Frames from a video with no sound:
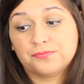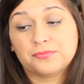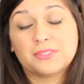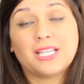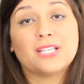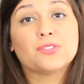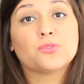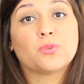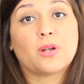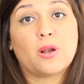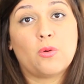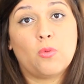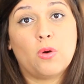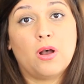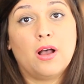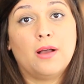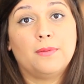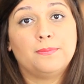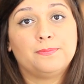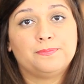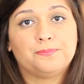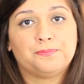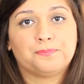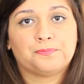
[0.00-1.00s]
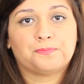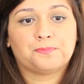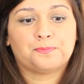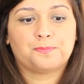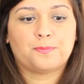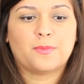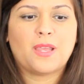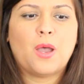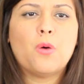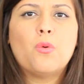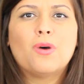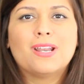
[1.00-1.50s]
That's what I want.
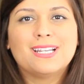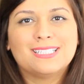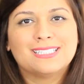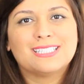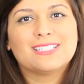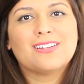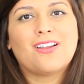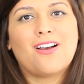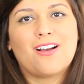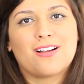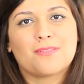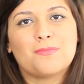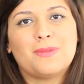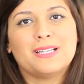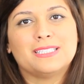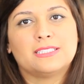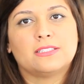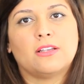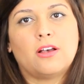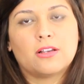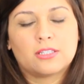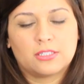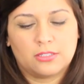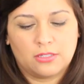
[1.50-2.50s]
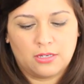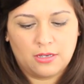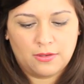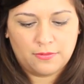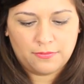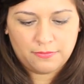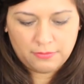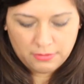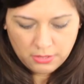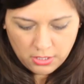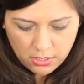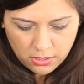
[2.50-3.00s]
I want it to knock my socks
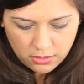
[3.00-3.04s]
off.